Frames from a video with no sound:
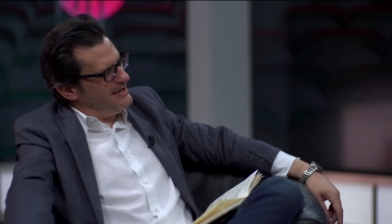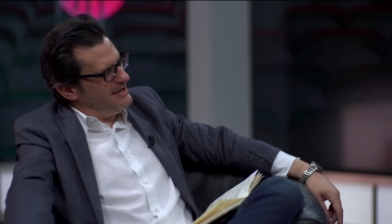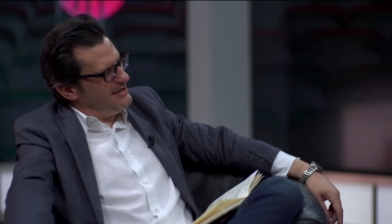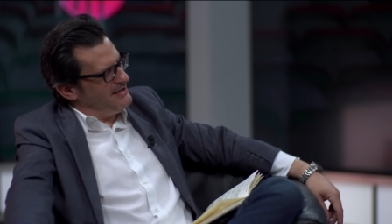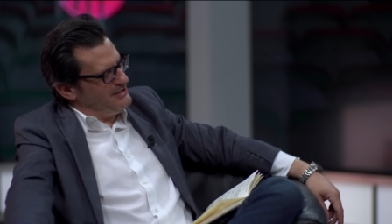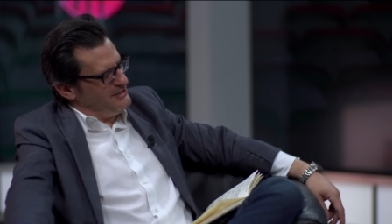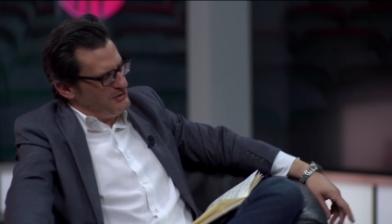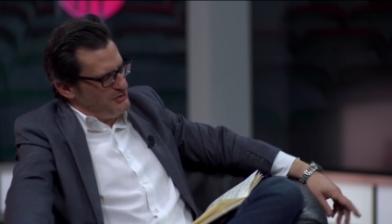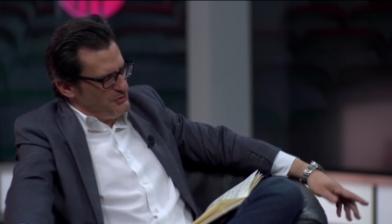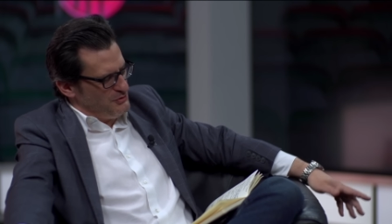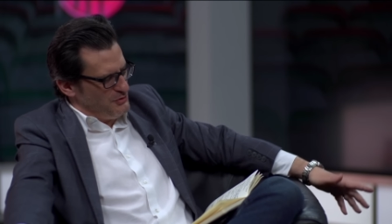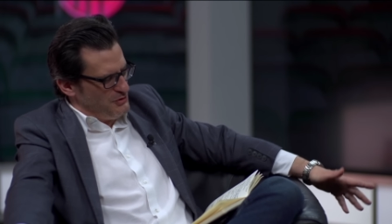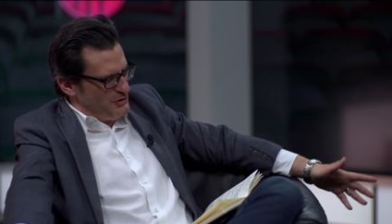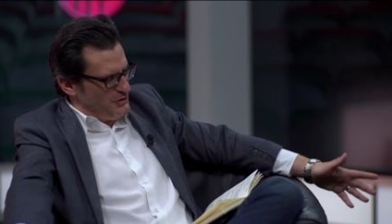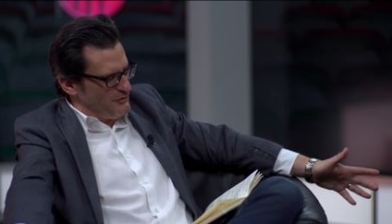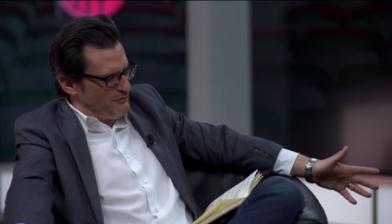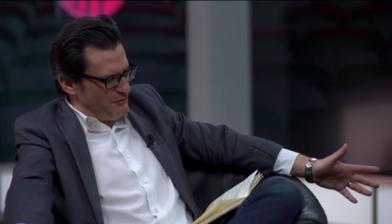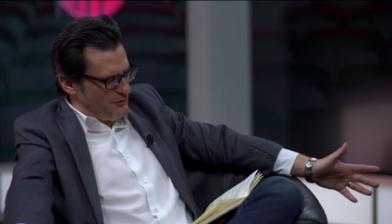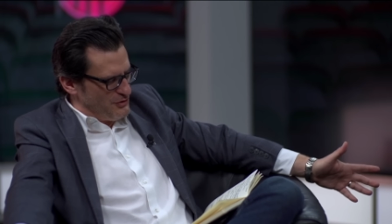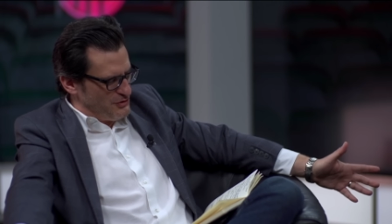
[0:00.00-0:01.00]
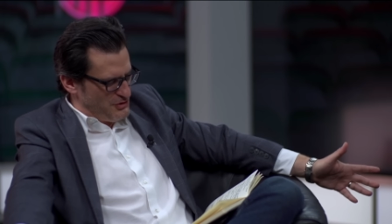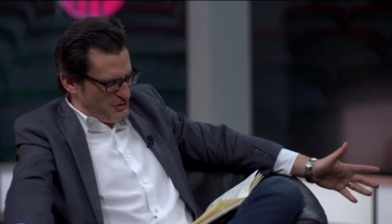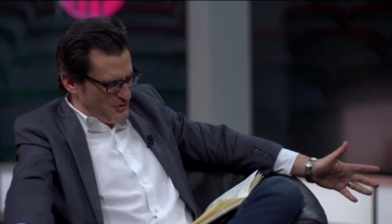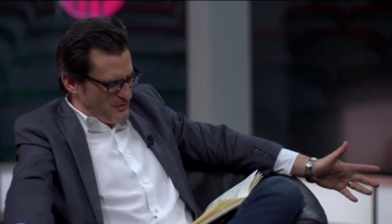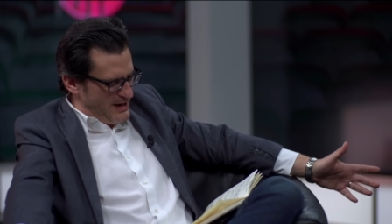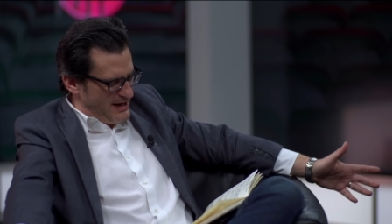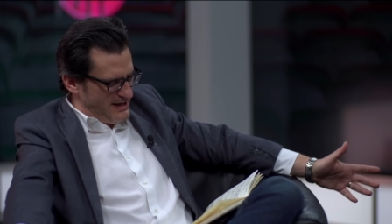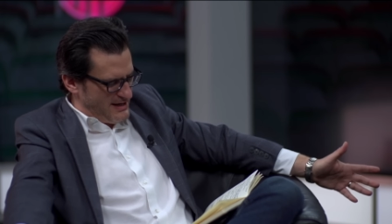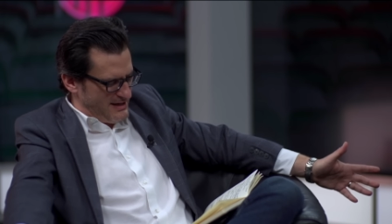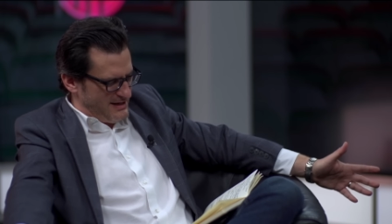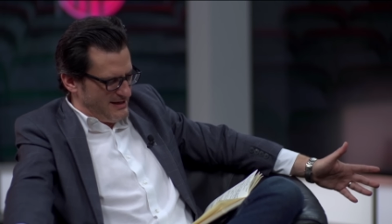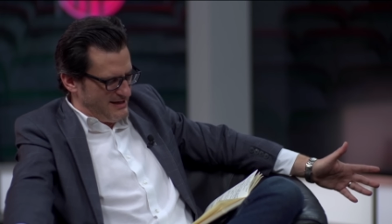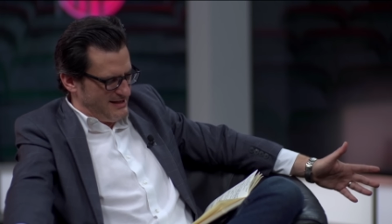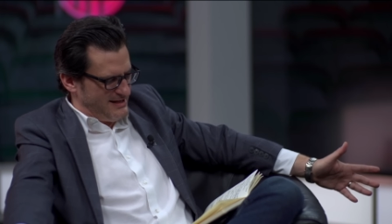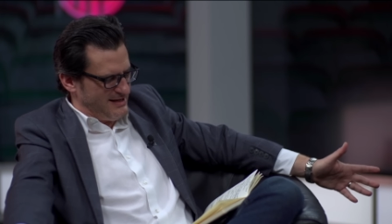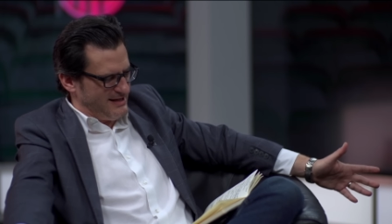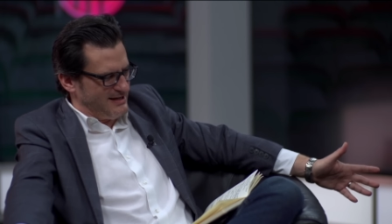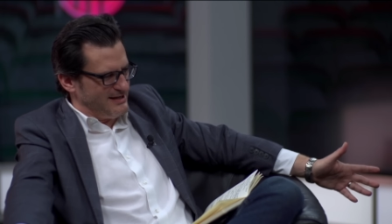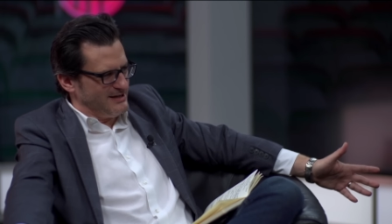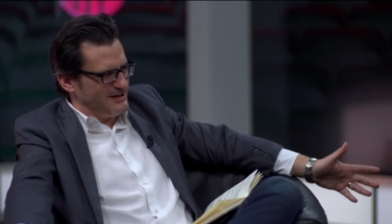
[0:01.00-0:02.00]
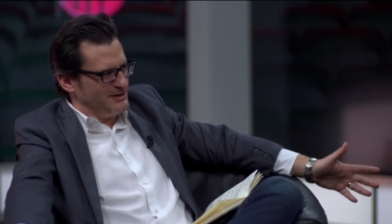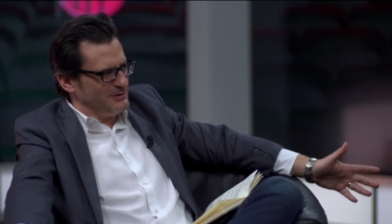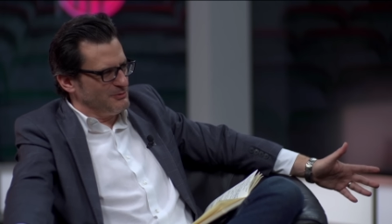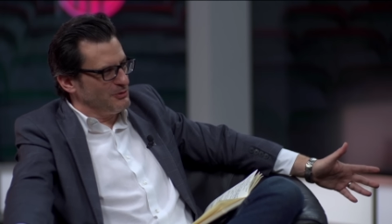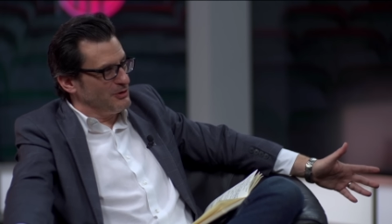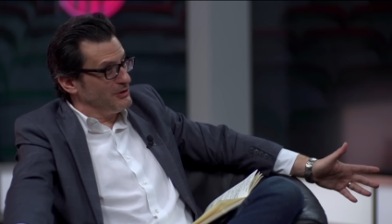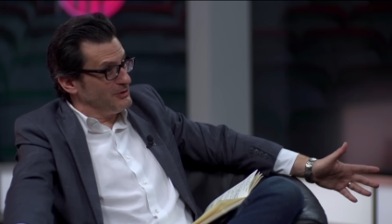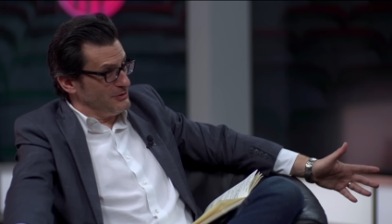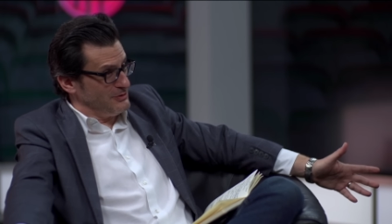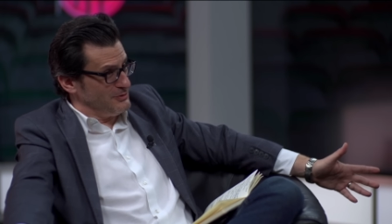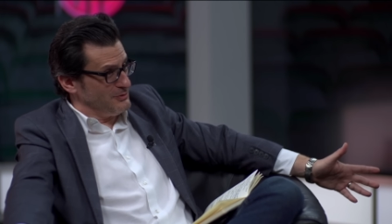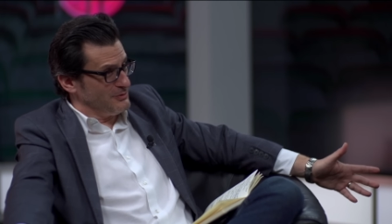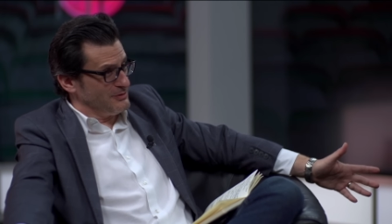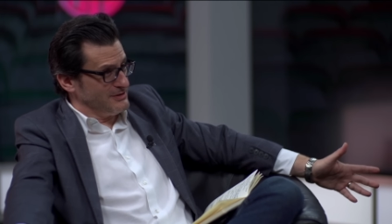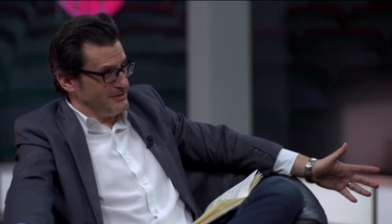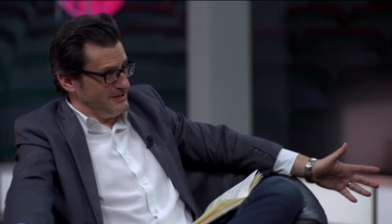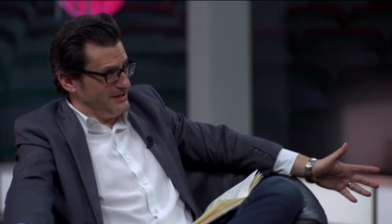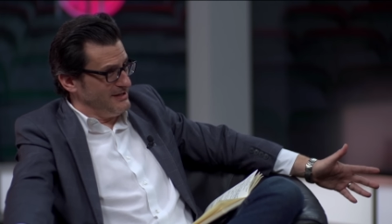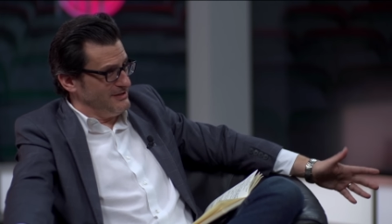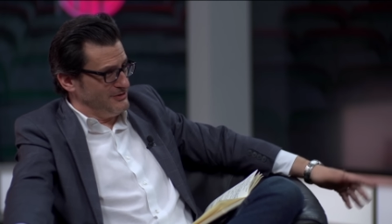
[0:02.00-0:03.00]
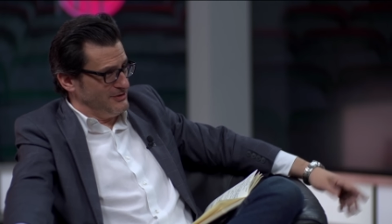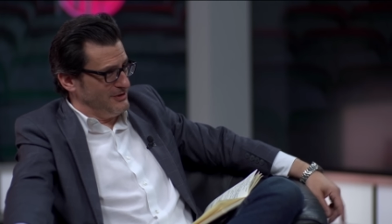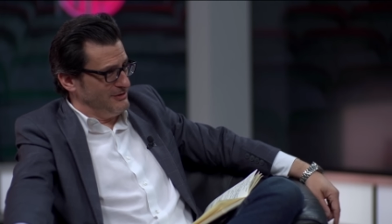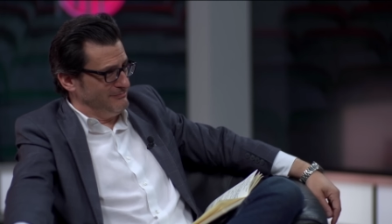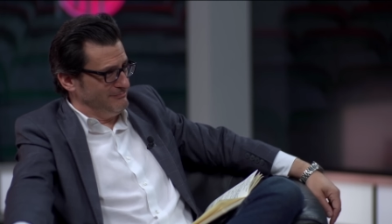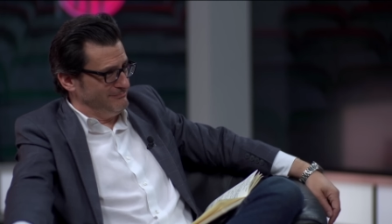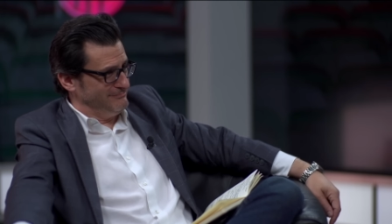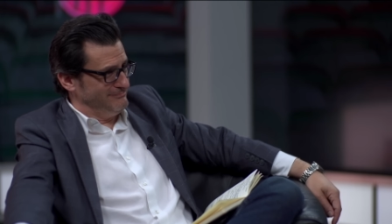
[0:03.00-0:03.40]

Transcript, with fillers: uh, you, your first credit, I think, you were on the Doris Day show.